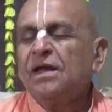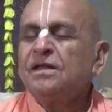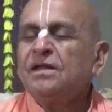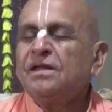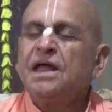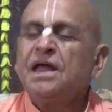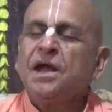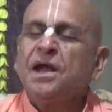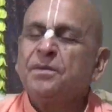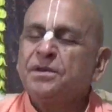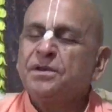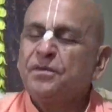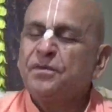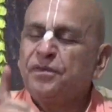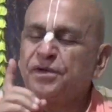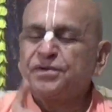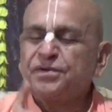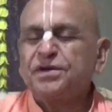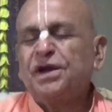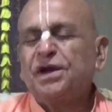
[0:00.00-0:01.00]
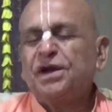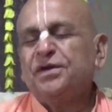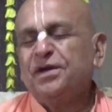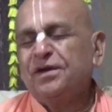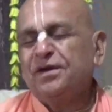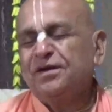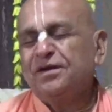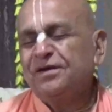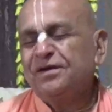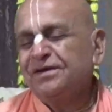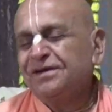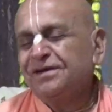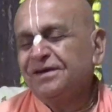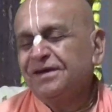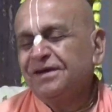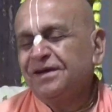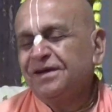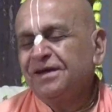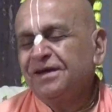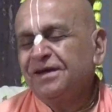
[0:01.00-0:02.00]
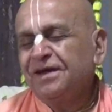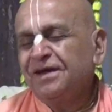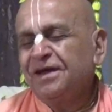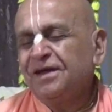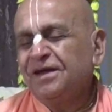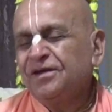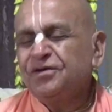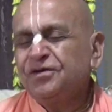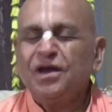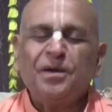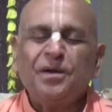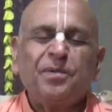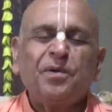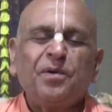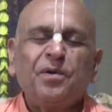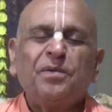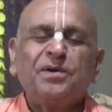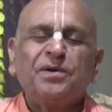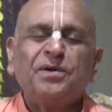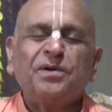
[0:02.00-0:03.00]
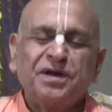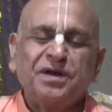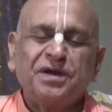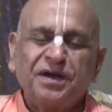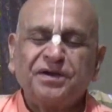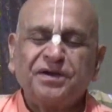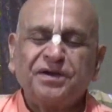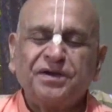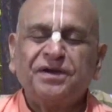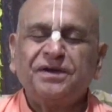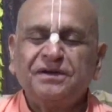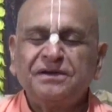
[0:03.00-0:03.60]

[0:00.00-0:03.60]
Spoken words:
That was the first center Srila Prabhupada started.